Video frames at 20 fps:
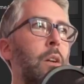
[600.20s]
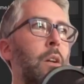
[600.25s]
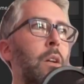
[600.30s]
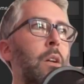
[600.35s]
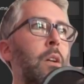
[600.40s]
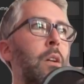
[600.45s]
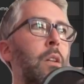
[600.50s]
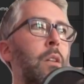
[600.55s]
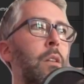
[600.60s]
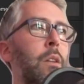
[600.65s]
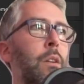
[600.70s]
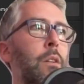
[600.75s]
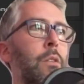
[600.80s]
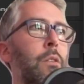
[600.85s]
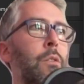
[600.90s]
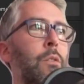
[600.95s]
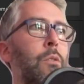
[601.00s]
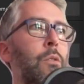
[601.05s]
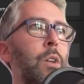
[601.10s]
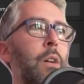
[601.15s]
I think you just
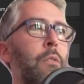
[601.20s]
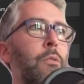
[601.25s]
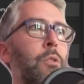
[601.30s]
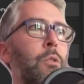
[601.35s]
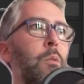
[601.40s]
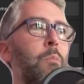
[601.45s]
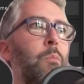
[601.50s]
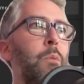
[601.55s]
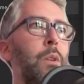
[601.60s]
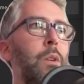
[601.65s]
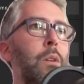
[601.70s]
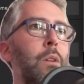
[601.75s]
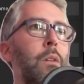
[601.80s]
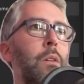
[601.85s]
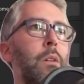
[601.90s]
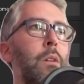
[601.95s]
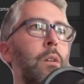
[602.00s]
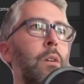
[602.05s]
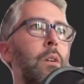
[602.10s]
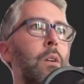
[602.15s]
do JavaScript
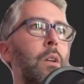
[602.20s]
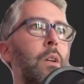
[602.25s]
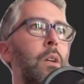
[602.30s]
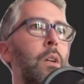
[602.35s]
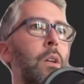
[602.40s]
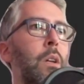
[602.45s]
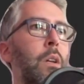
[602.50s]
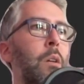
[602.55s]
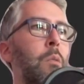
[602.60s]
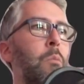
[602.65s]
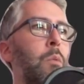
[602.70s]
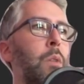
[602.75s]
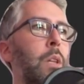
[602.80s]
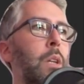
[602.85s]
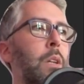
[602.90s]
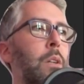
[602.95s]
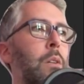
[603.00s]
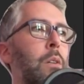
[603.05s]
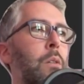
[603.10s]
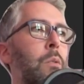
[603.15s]
with the
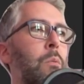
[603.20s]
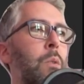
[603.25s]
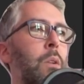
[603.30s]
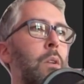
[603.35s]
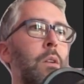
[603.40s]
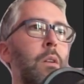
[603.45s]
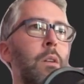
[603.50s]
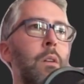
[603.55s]
easiest one.